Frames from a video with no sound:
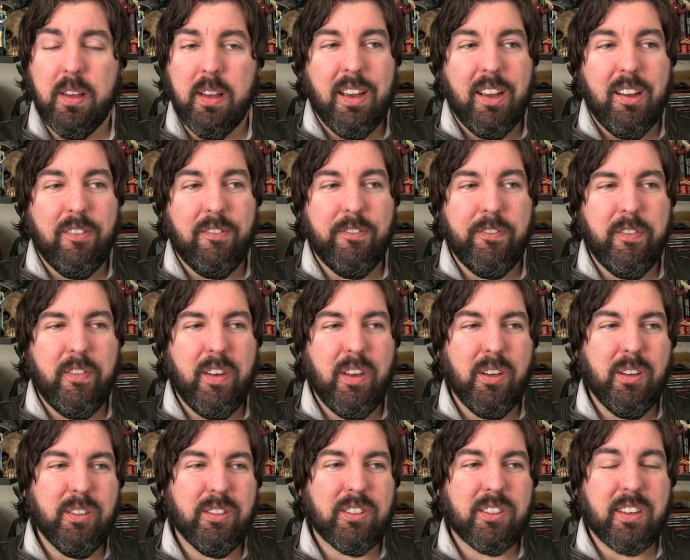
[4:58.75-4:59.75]
it
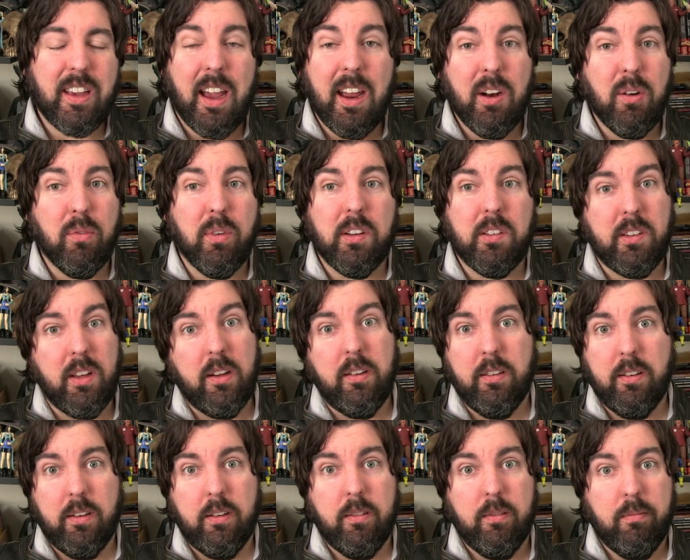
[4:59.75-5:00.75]
feels kind of
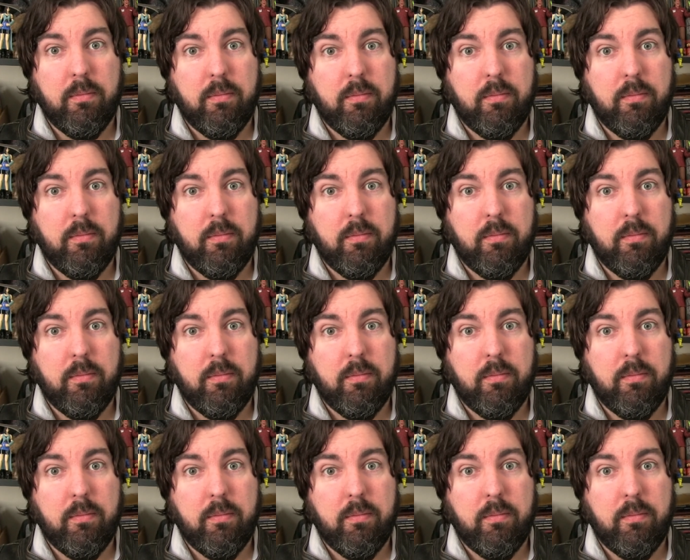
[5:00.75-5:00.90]
redundant.